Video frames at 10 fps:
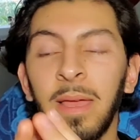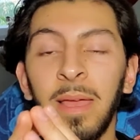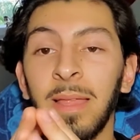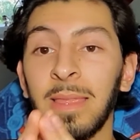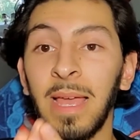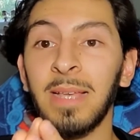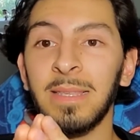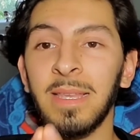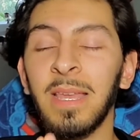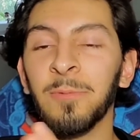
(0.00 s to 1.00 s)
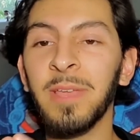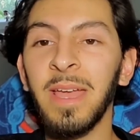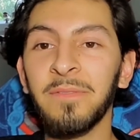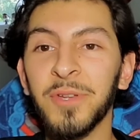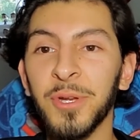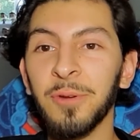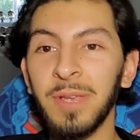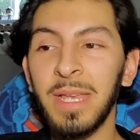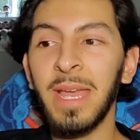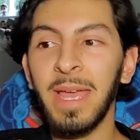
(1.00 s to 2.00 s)
Lastly, we have
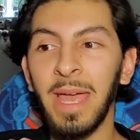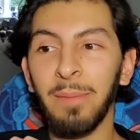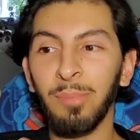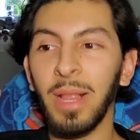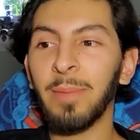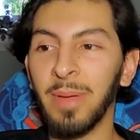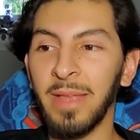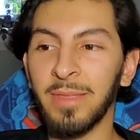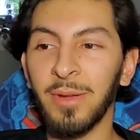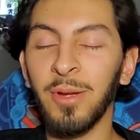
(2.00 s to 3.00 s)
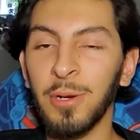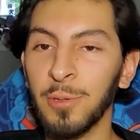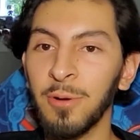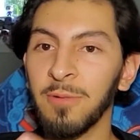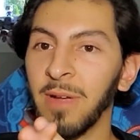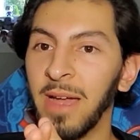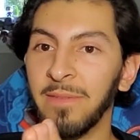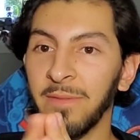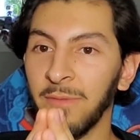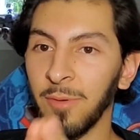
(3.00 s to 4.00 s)
Shuri and Black Panther who
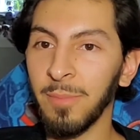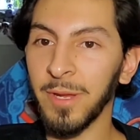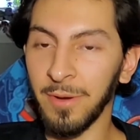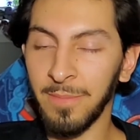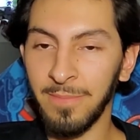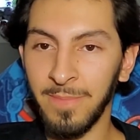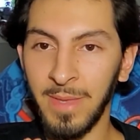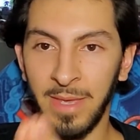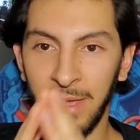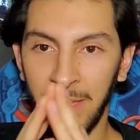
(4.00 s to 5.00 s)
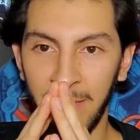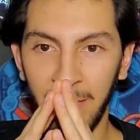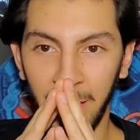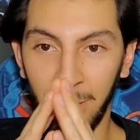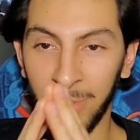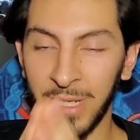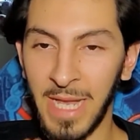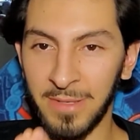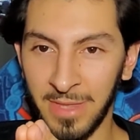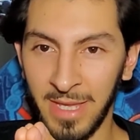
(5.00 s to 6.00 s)
arrive in Vormir. I know what you
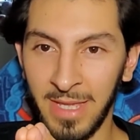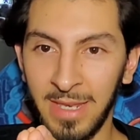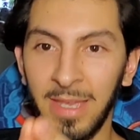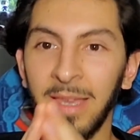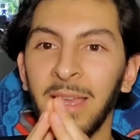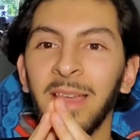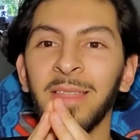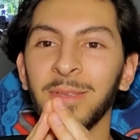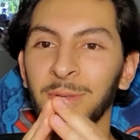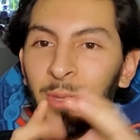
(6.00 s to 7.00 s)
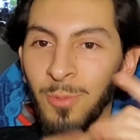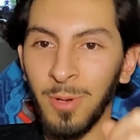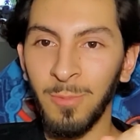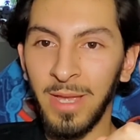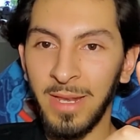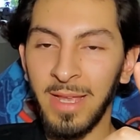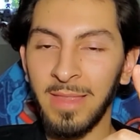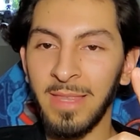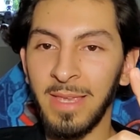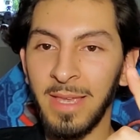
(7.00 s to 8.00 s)
guys are thinking. There's only one way to
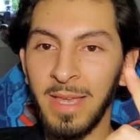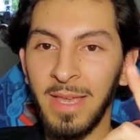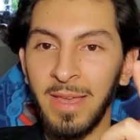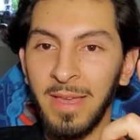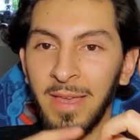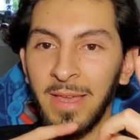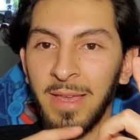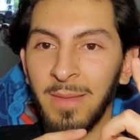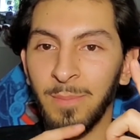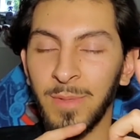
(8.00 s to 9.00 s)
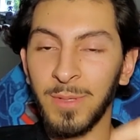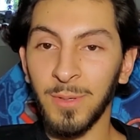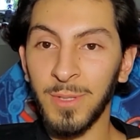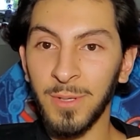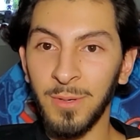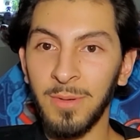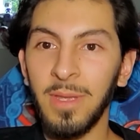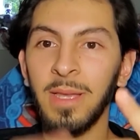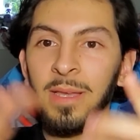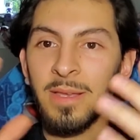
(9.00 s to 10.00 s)
get the Soul Stone.
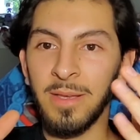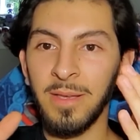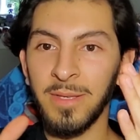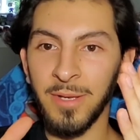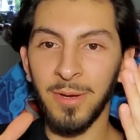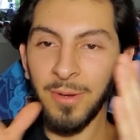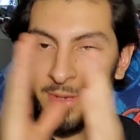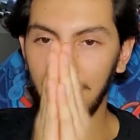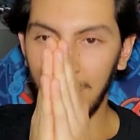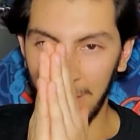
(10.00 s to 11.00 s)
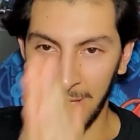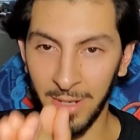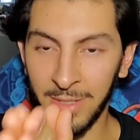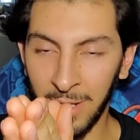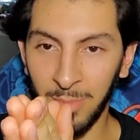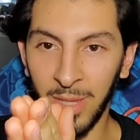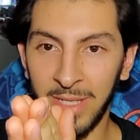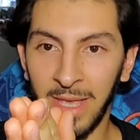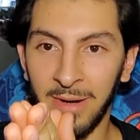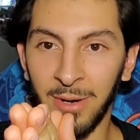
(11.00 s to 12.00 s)
So here's how it plays
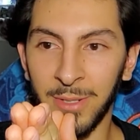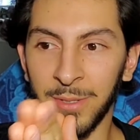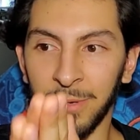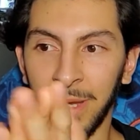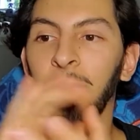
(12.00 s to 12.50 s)
out in our story.